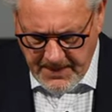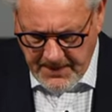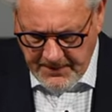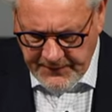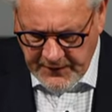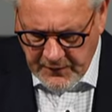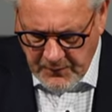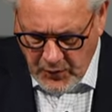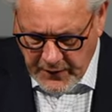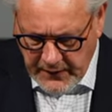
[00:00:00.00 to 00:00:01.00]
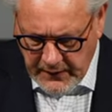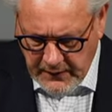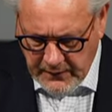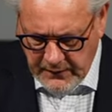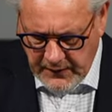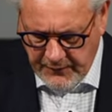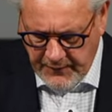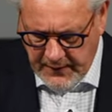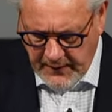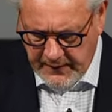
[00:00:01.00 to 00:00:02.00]
this morning that we
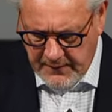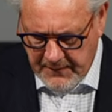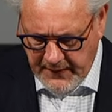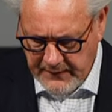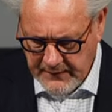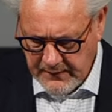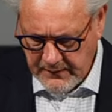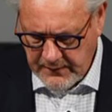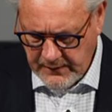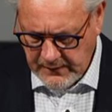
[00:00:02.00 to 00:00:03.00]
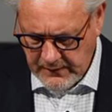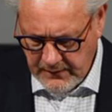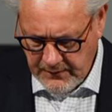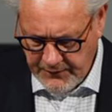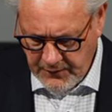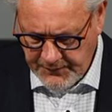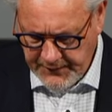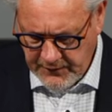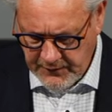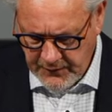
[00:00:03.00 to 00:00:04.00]
are reminded from
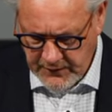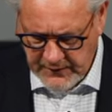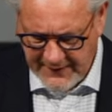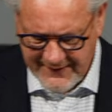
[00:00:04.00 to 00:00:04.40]
this word that